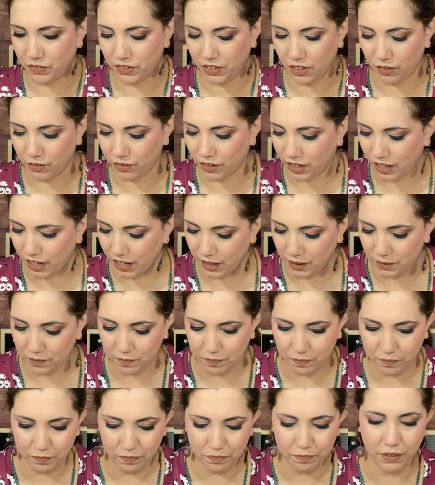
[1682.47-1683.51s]
Okay.
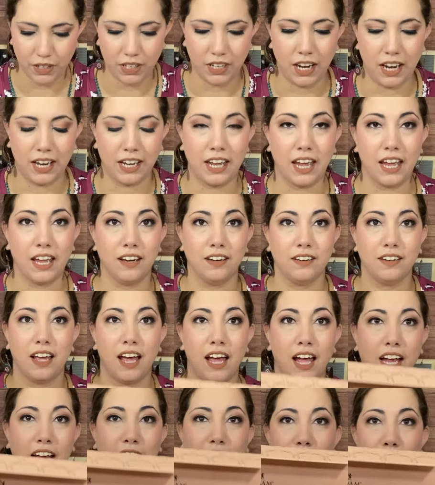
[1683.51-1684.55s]
But again,
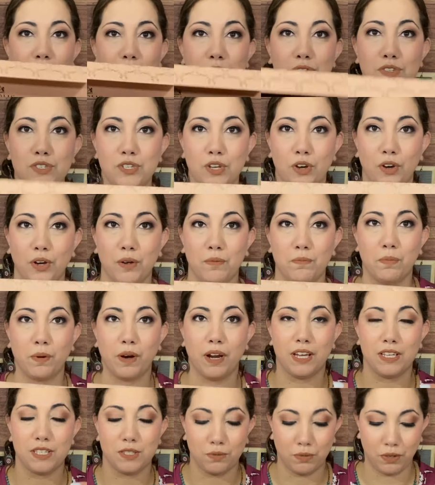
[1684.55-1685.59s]
I am so
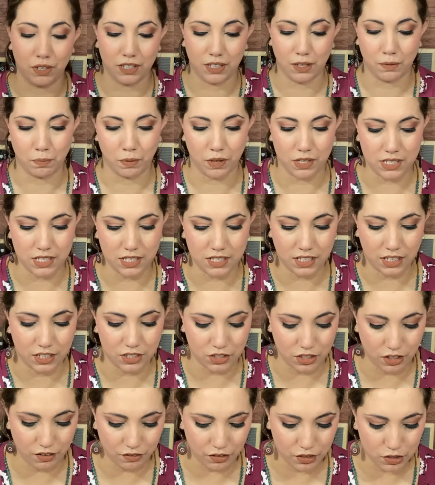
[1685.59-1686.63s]
impressed with the
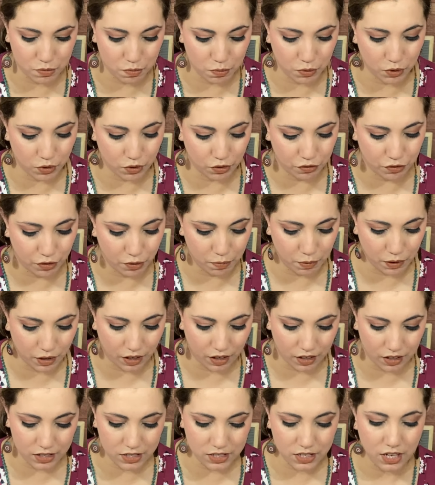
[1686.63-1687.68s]
presentation of this beautiful
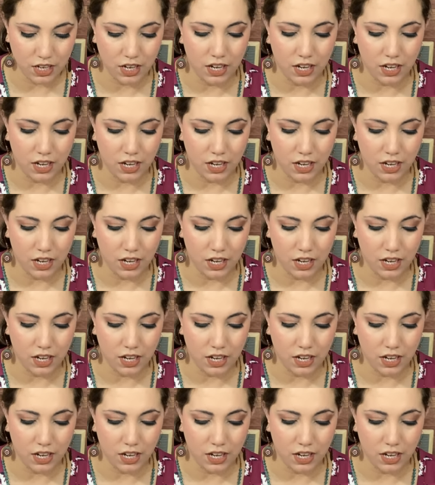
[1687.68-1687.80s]
box.